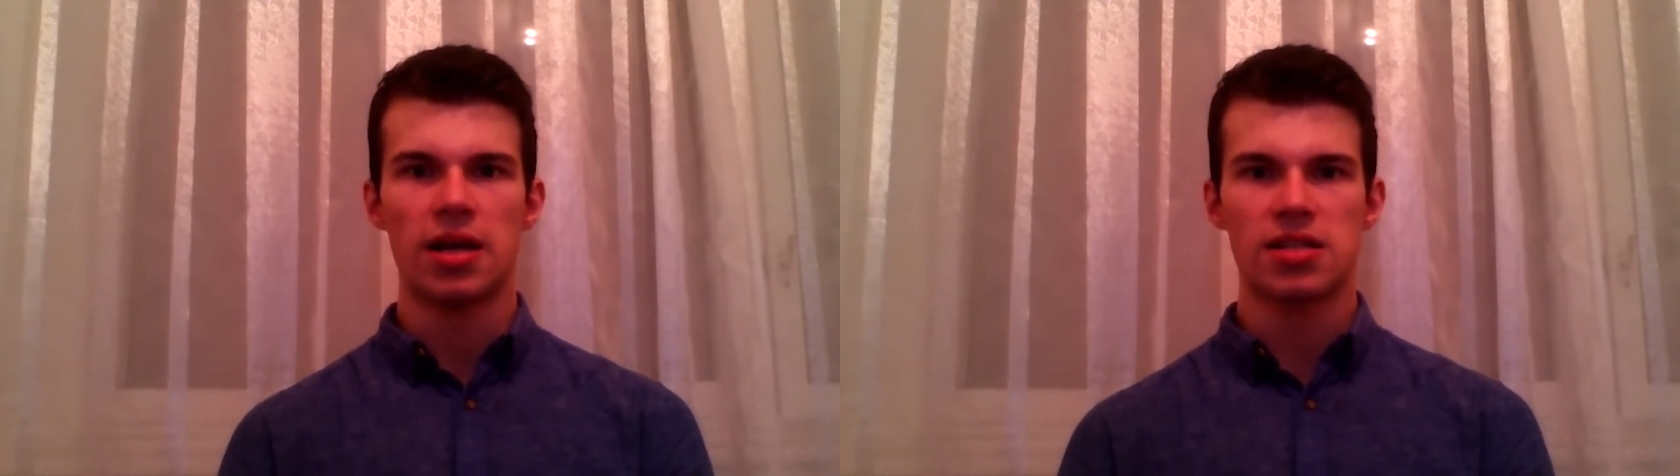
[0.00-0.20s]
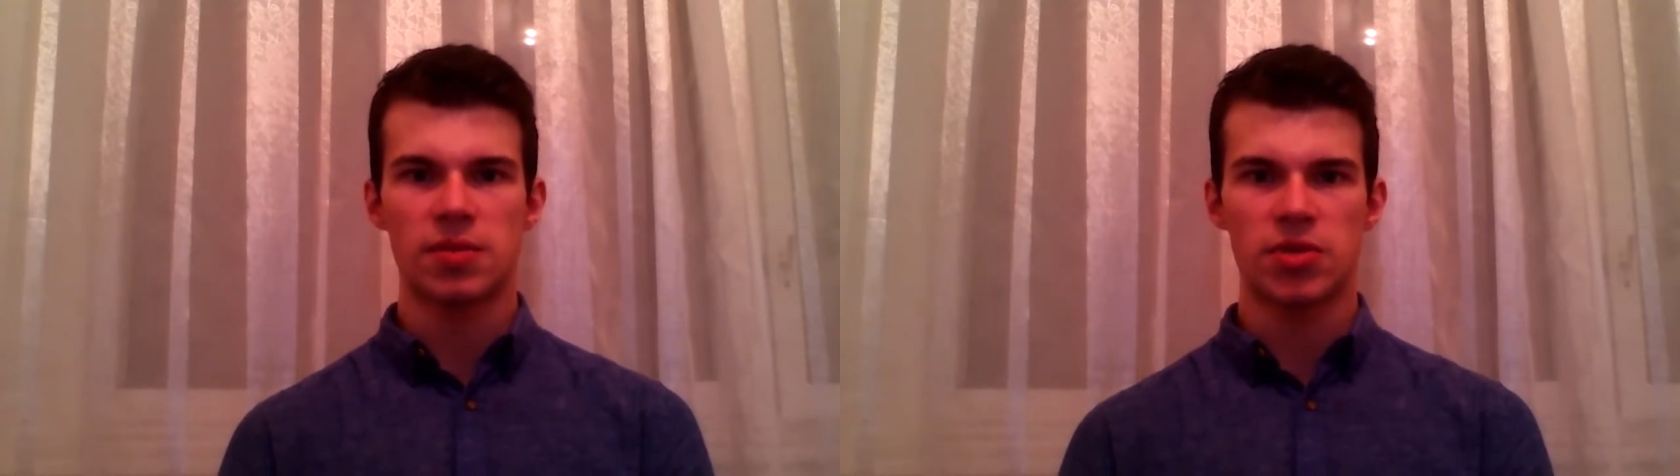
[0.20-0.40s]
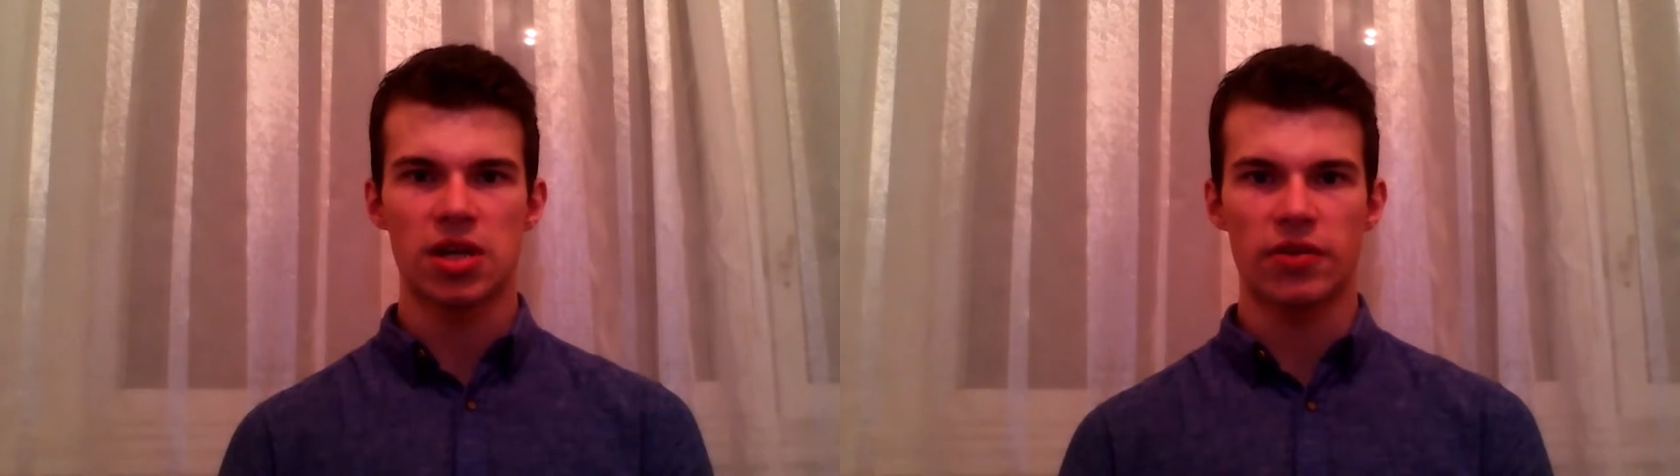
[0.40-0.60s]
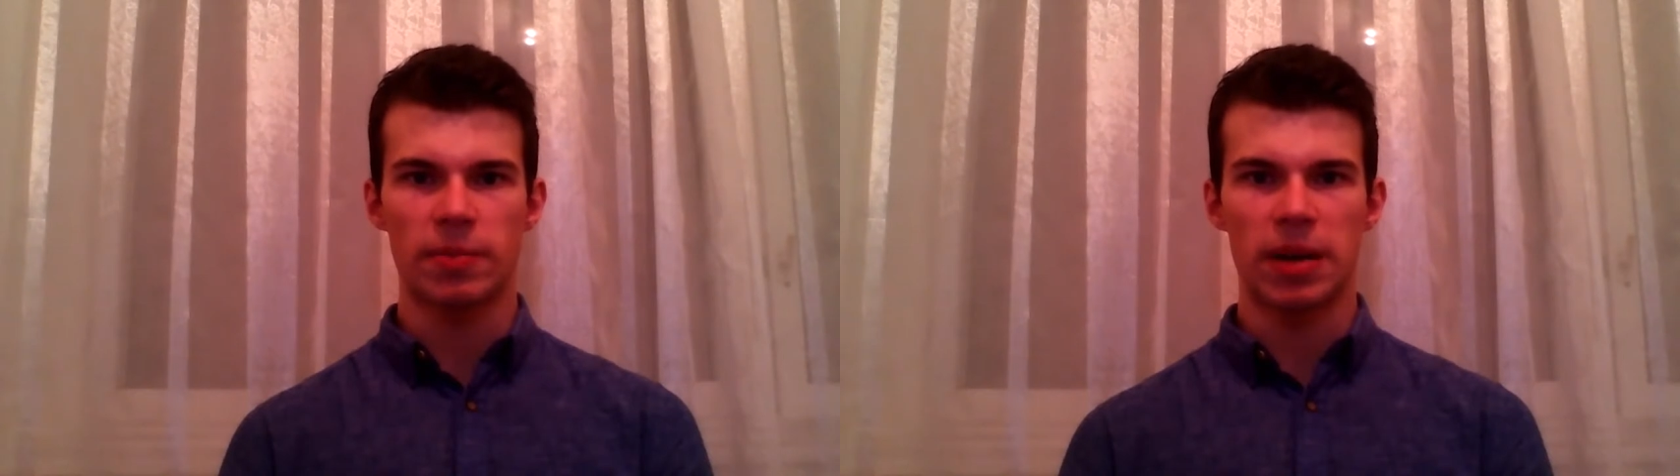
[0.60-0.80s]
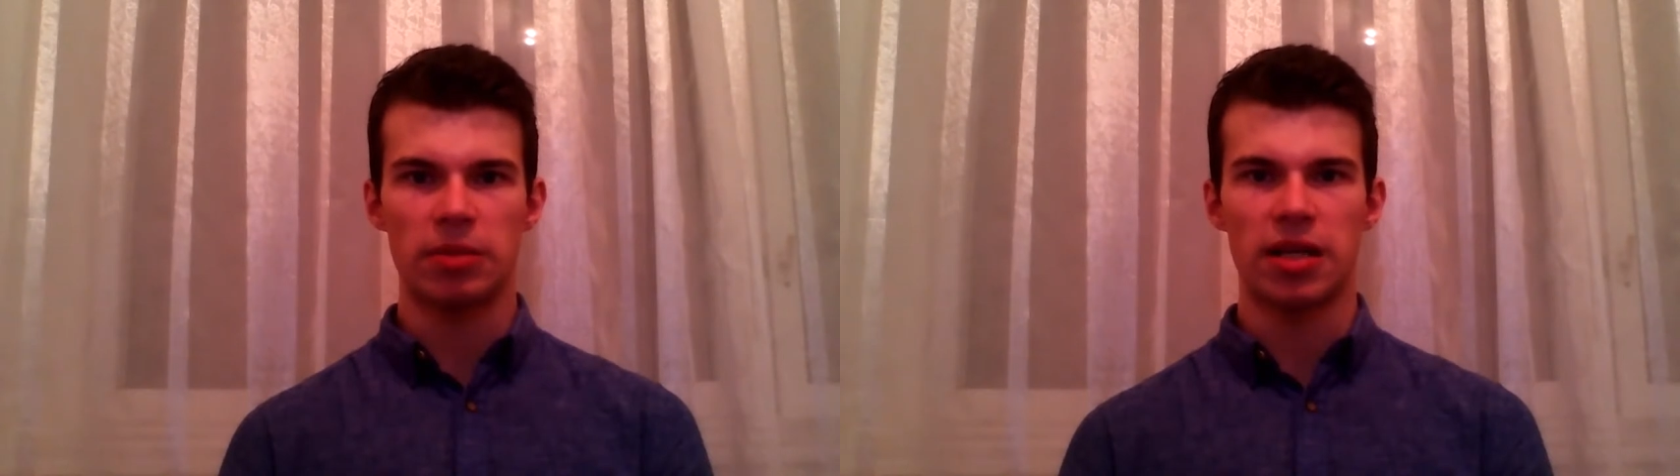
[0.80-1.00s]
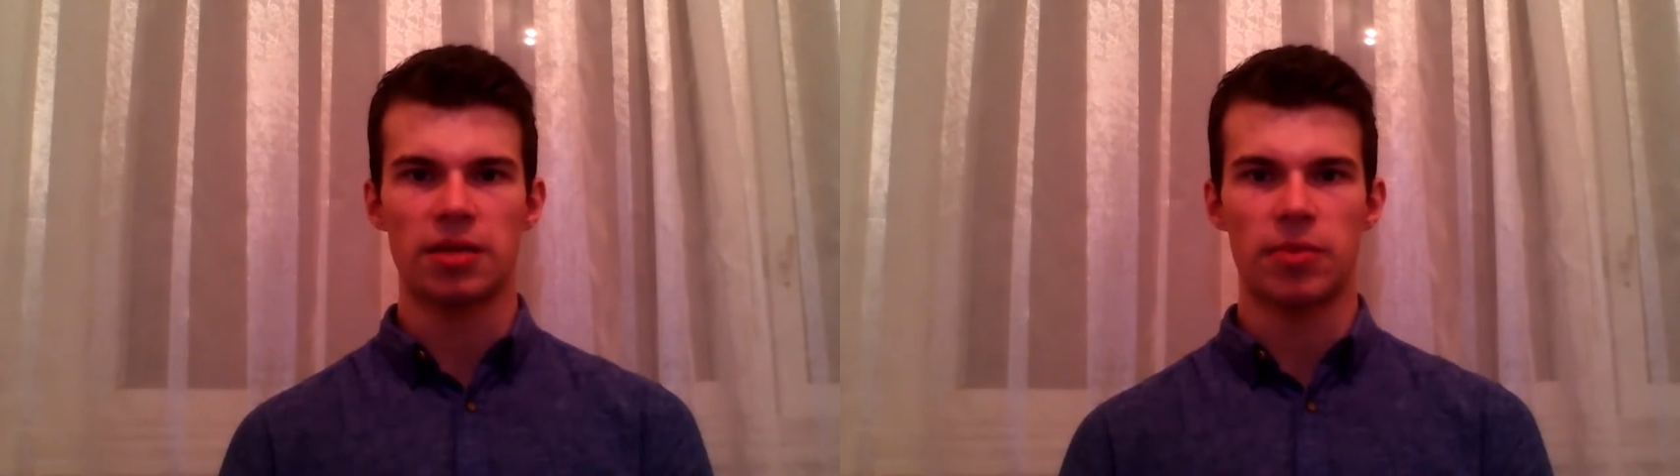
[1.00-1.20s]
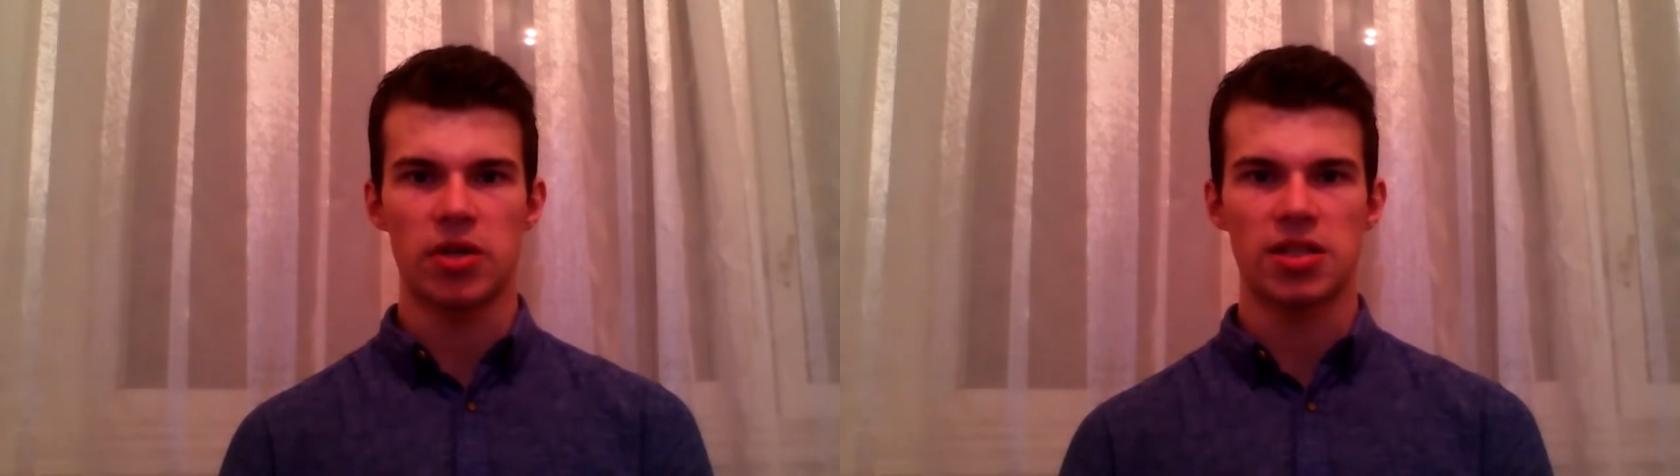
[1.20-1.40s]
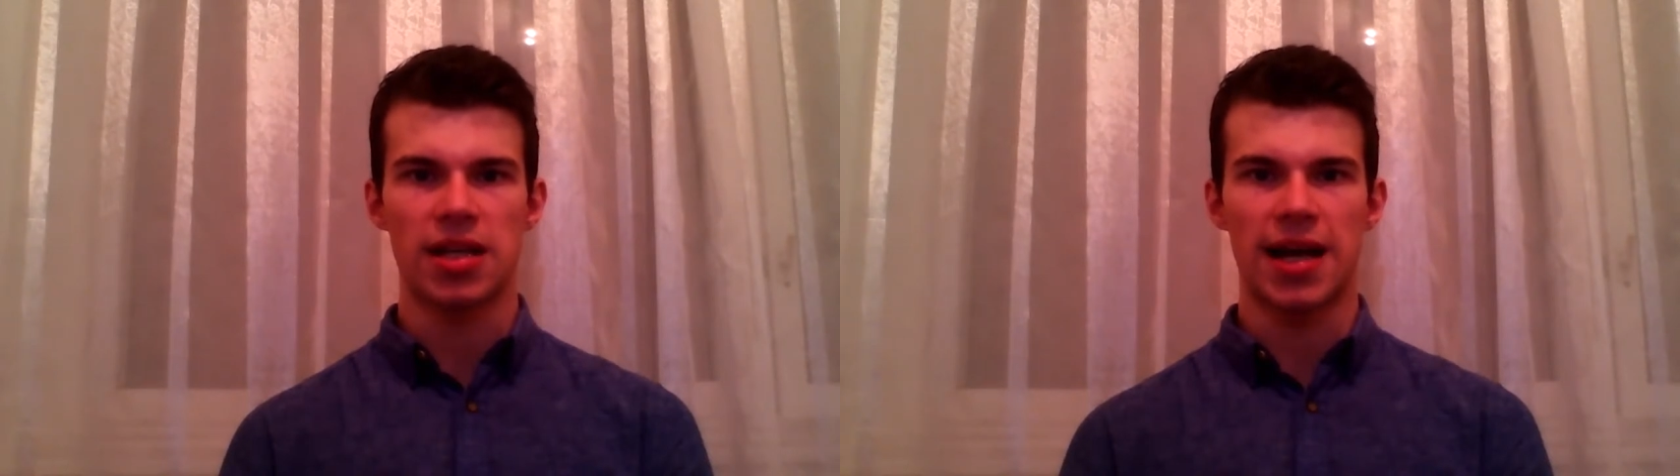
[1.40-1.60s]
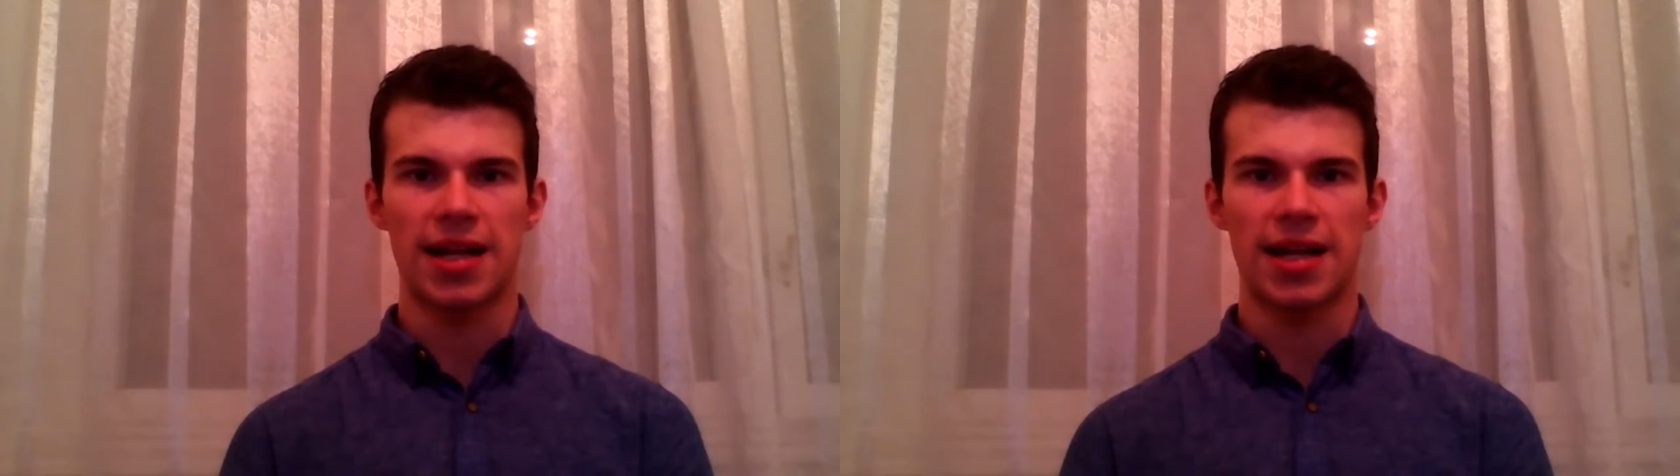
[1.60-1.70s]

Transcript: Srpska Republic, Bosnia